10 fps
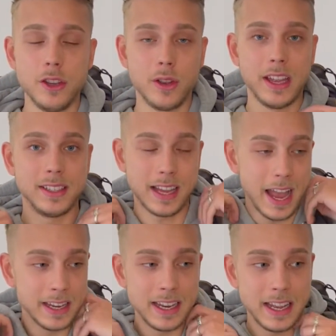You can
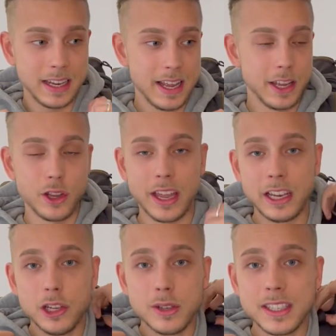tighten it, you
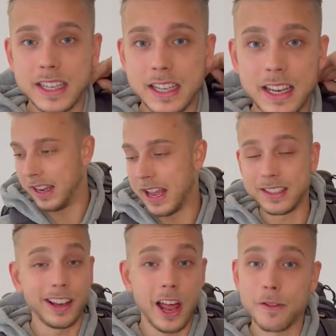can loosen it. It has
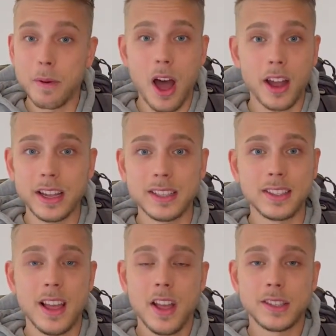a lot of
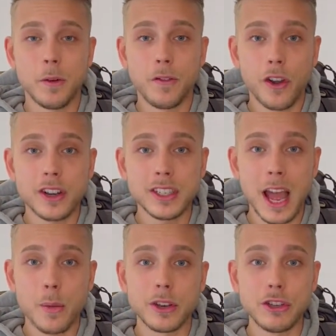pockets. So first,
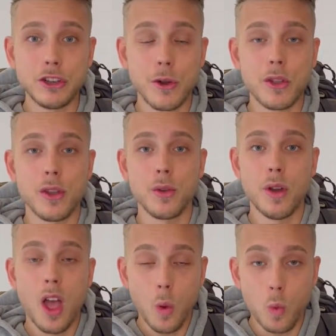I want to show you
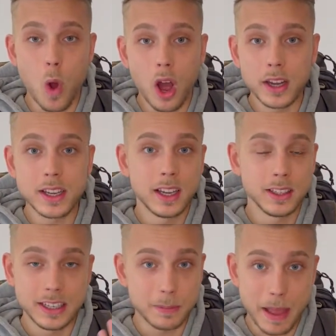what
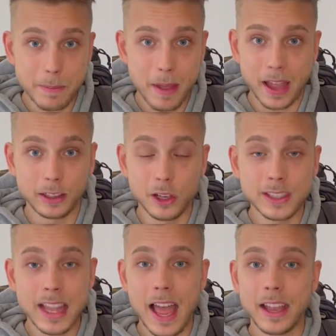this backpack
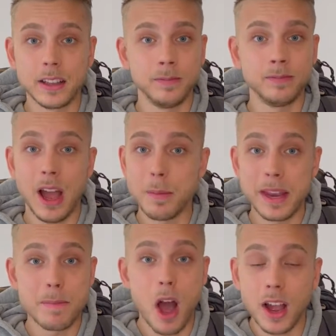looks like, how
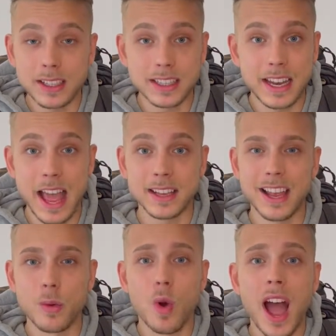many pockets it has,
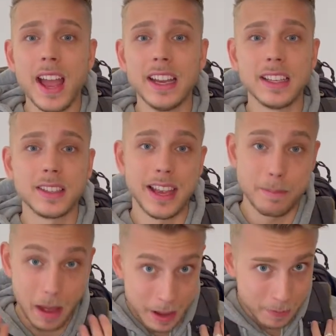and why it is, in
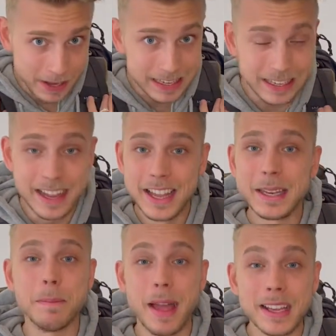my opinion,
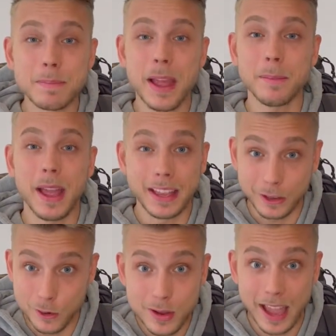the best backpack
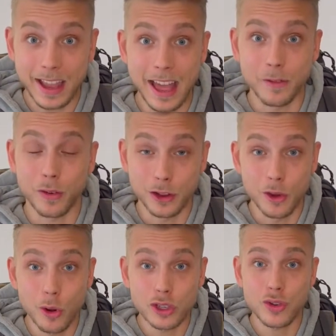you can get for
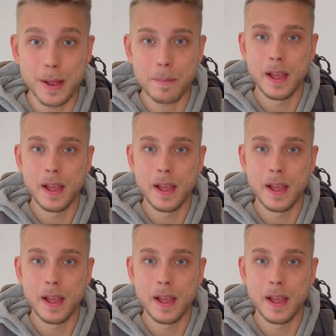your trip.